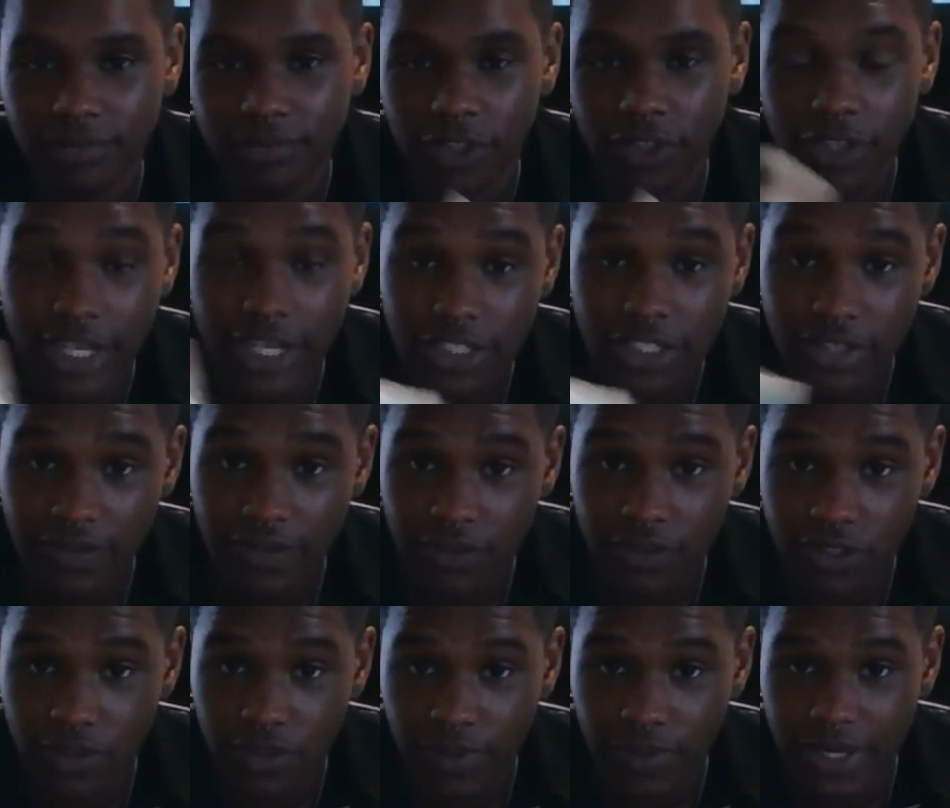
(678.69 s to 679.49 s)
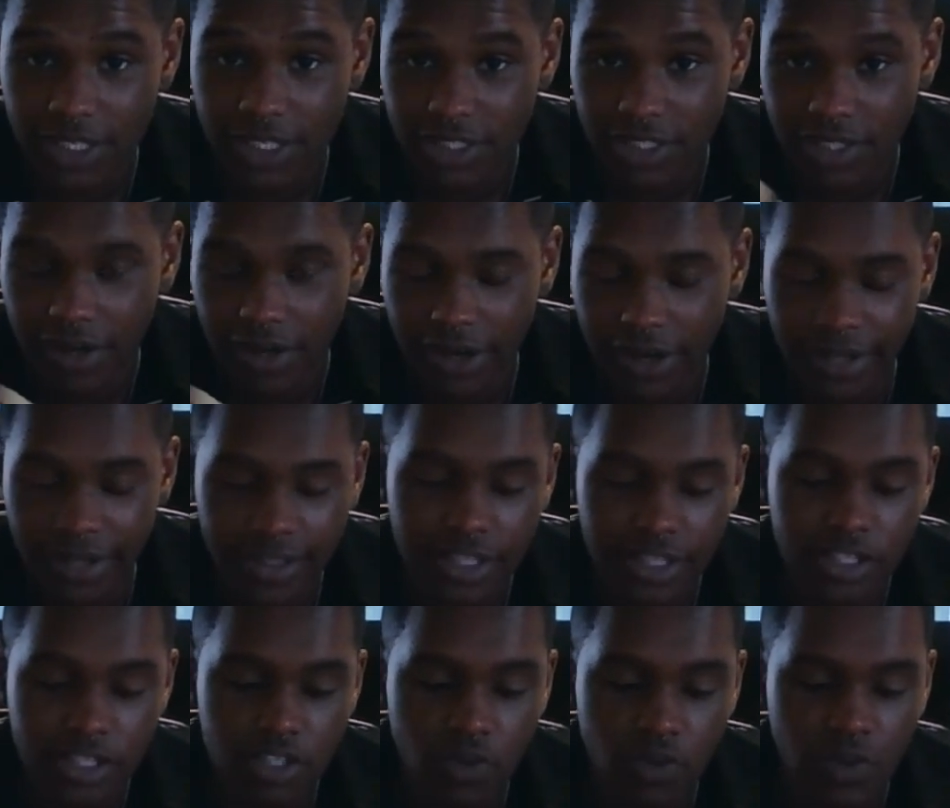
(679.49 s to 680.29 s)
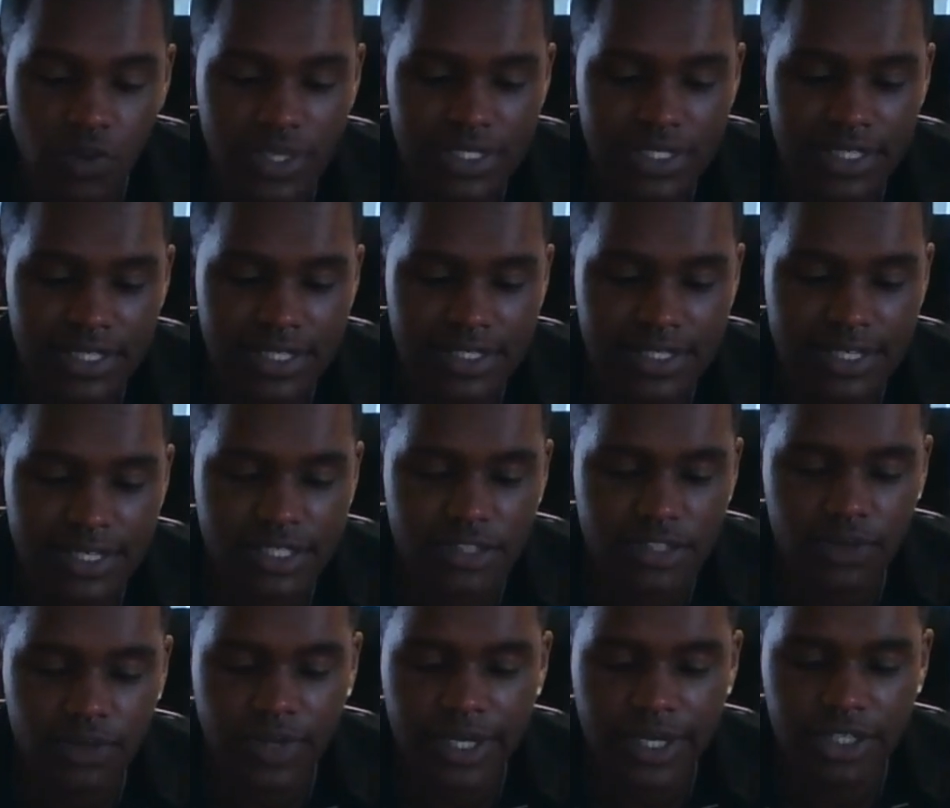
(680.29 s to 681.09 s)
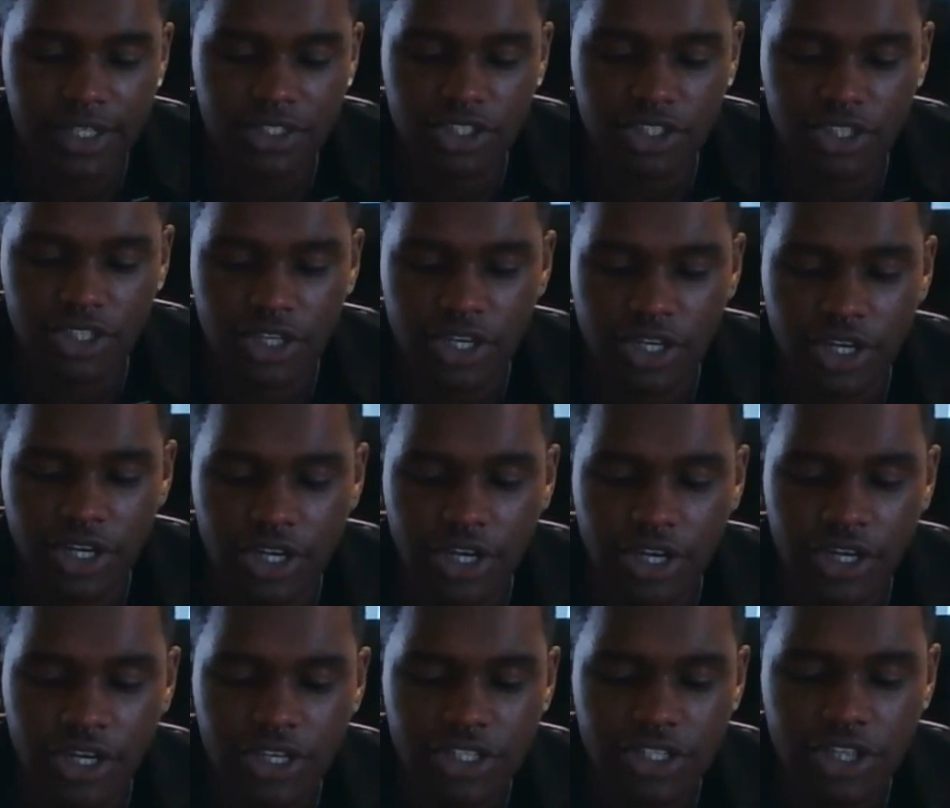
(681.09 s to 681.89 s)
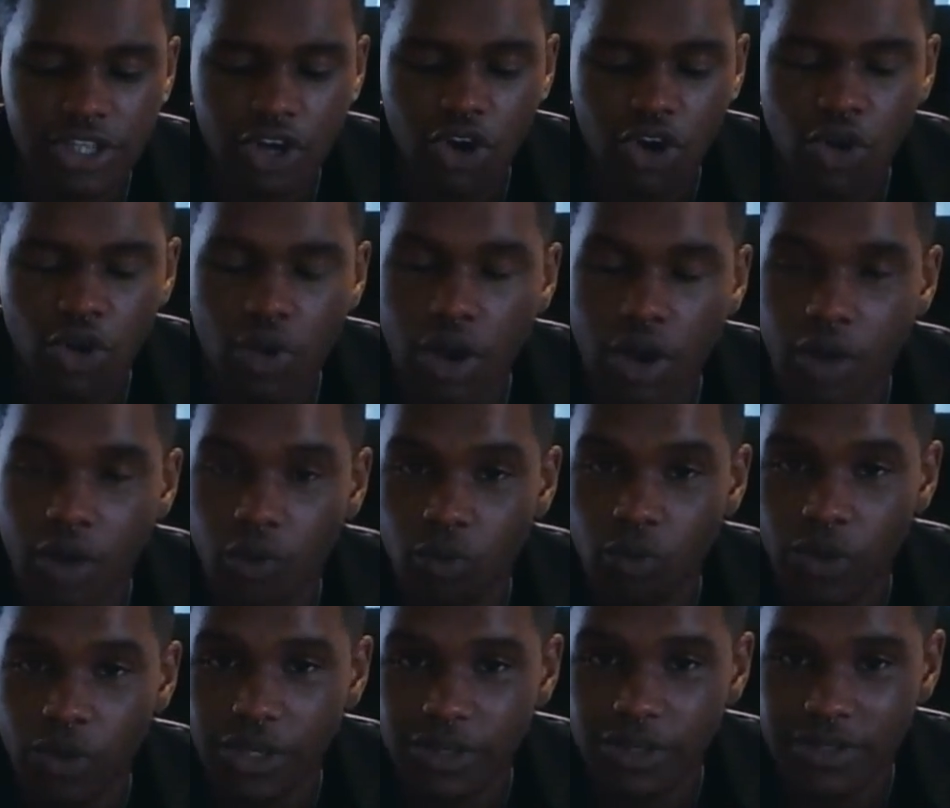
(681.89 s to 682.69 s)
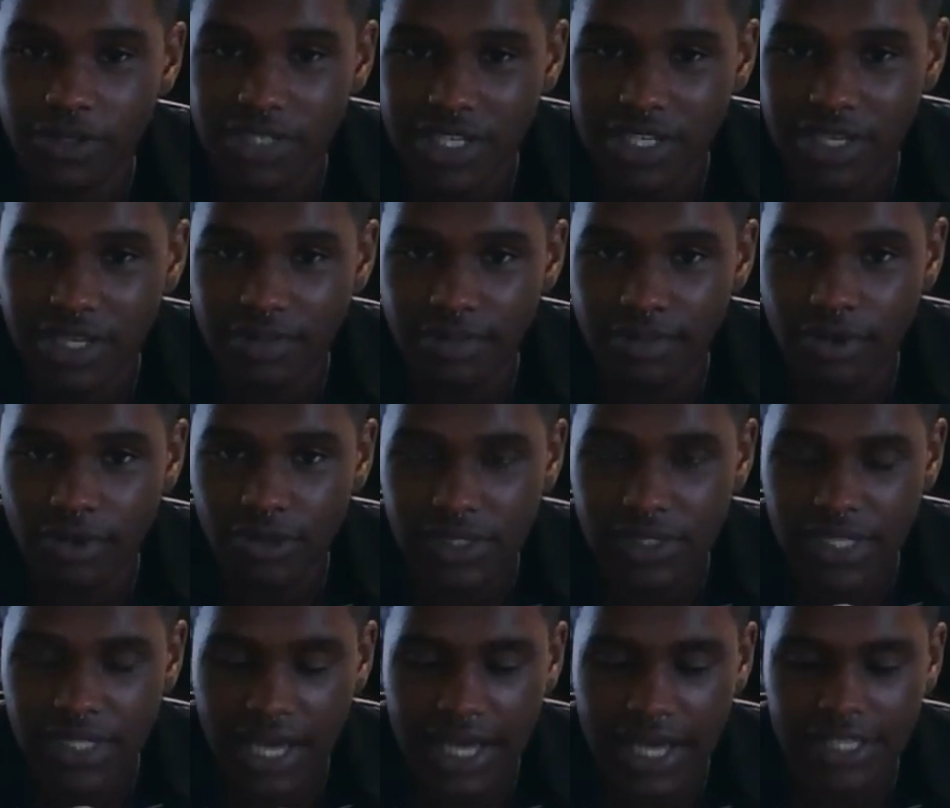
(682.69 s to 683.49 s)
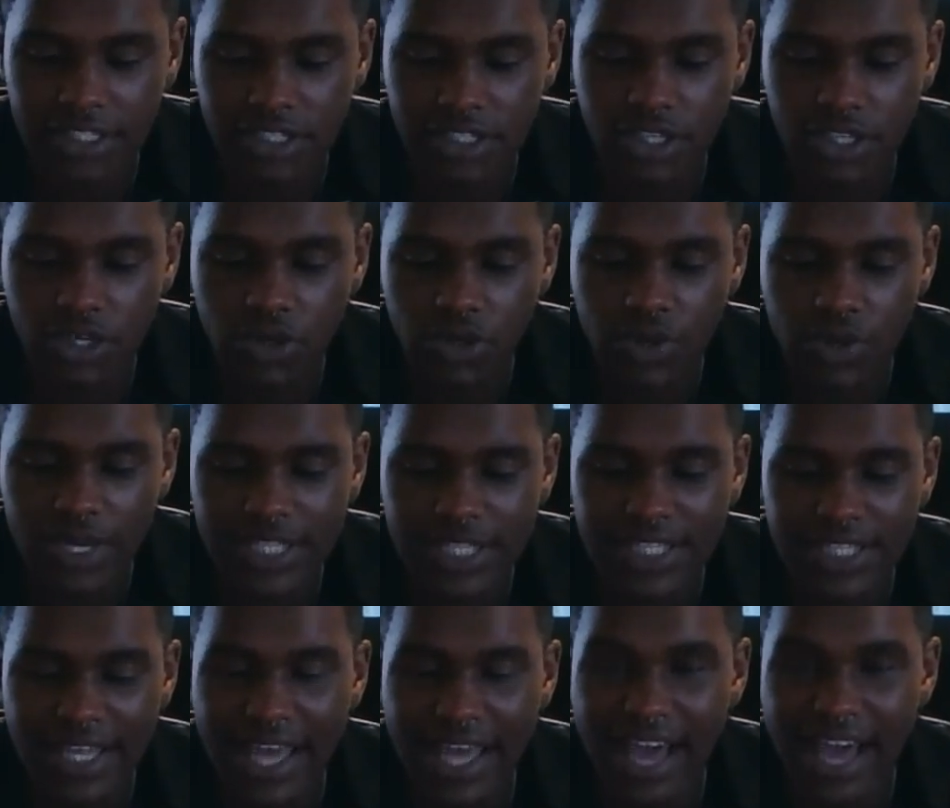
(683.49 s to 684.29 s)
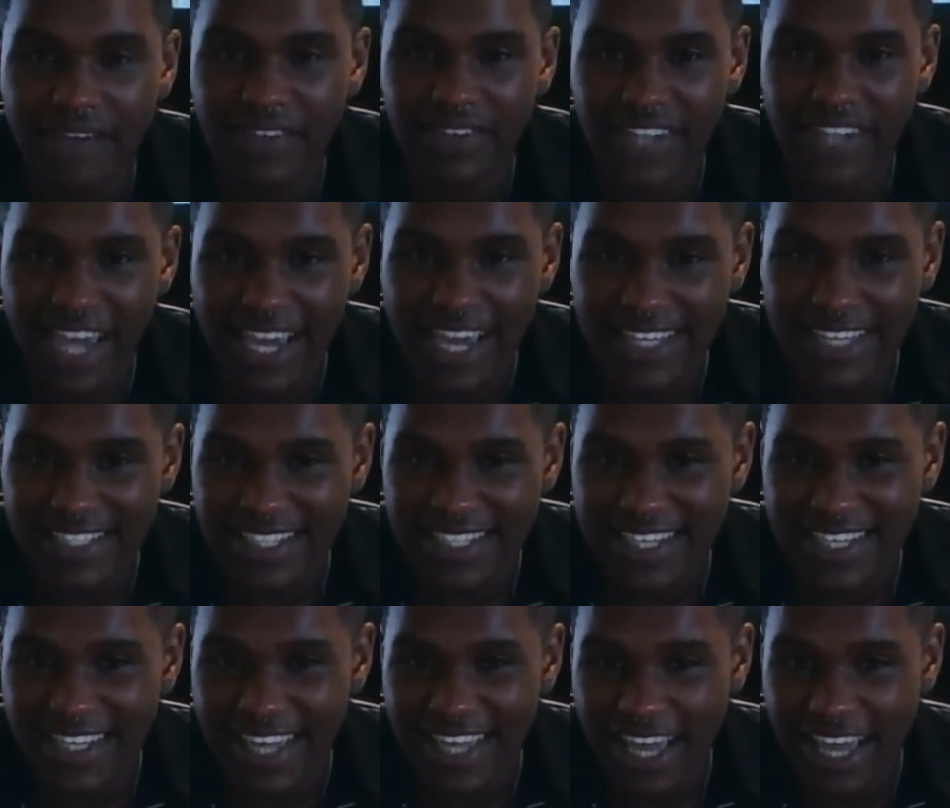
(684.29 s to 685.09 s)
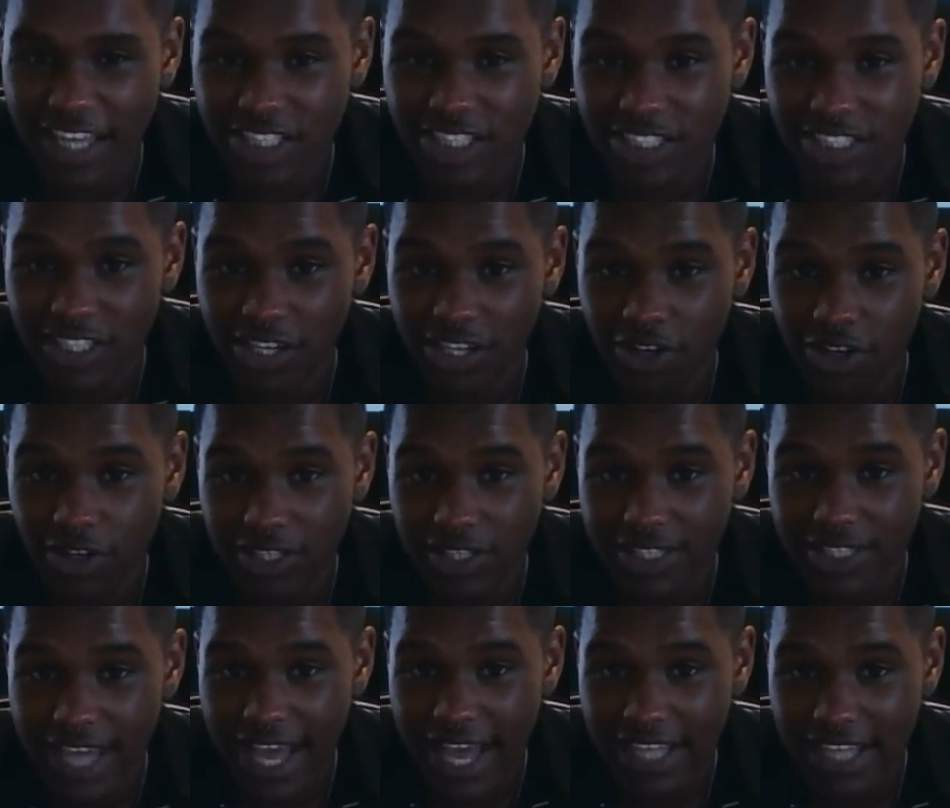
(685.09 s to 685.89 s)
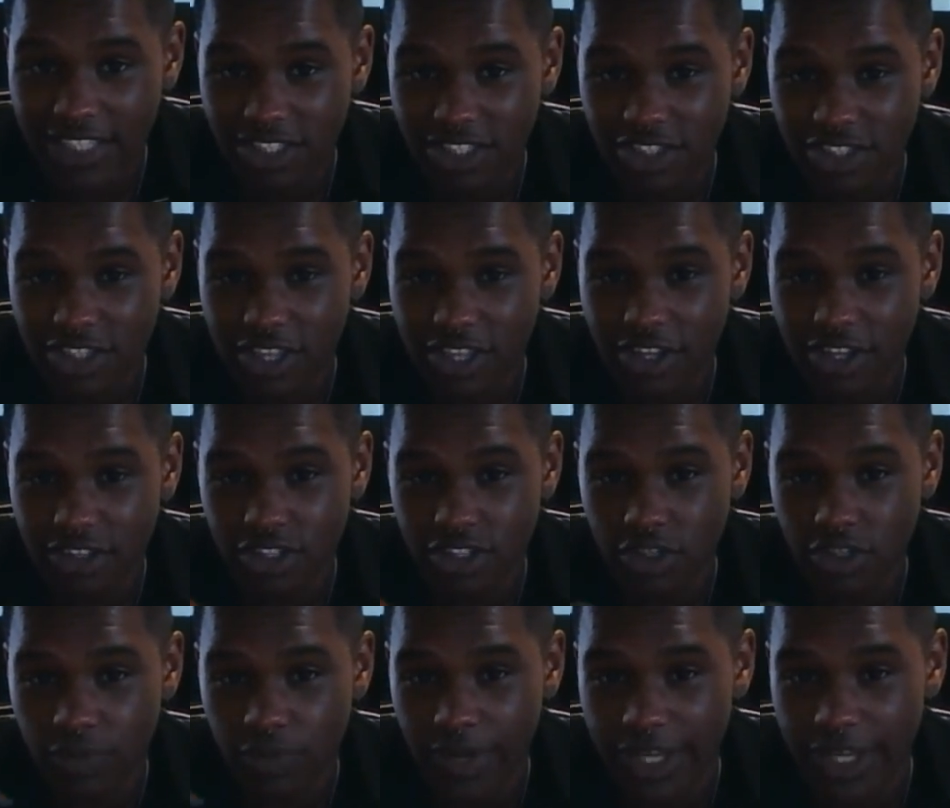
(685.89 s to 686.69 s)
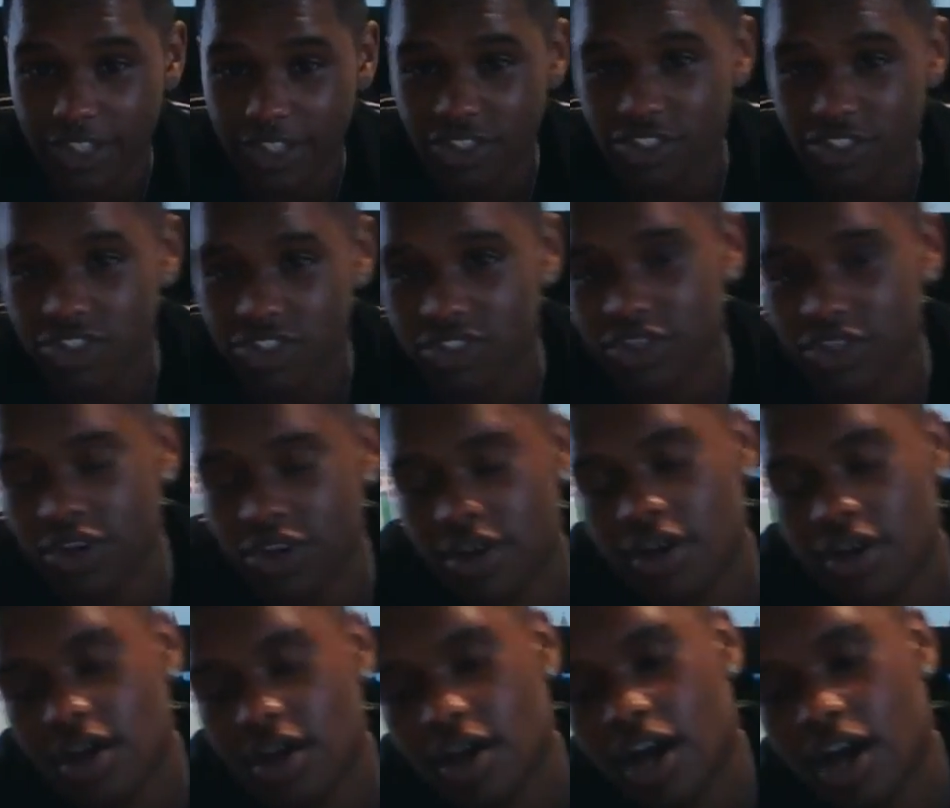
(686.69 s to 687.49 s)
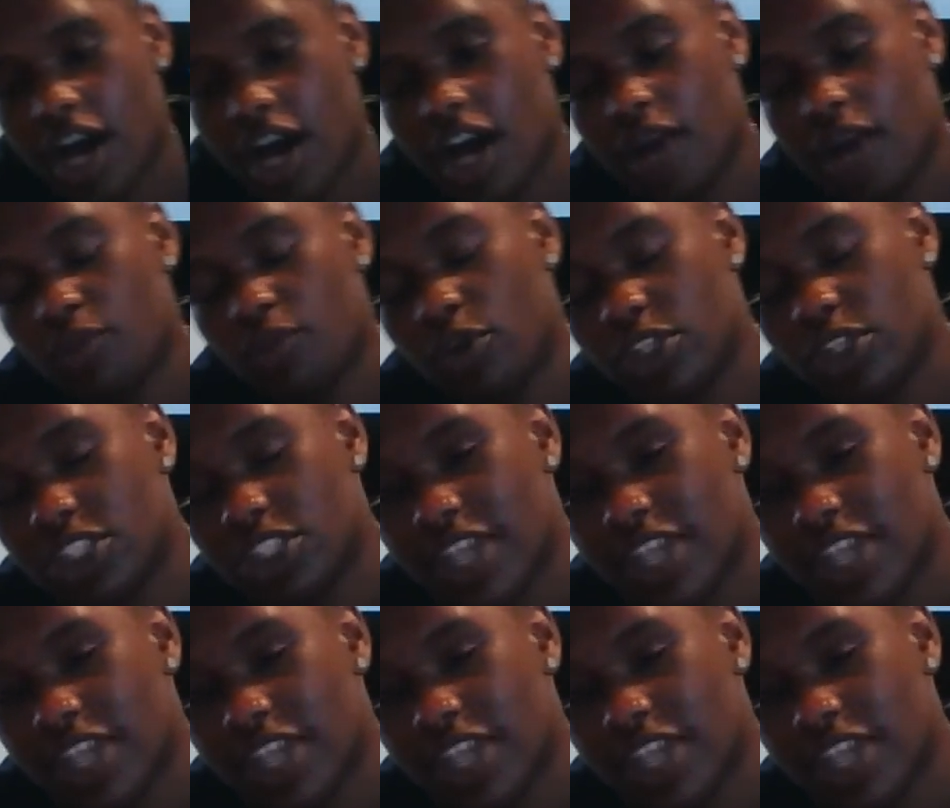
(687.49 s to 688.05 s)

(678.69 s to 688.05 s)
Or next you have your syringe, sorry. This is a 1 cc syringe. So what you see most guys do is they have an 18 gauge needle attached to their syringe, which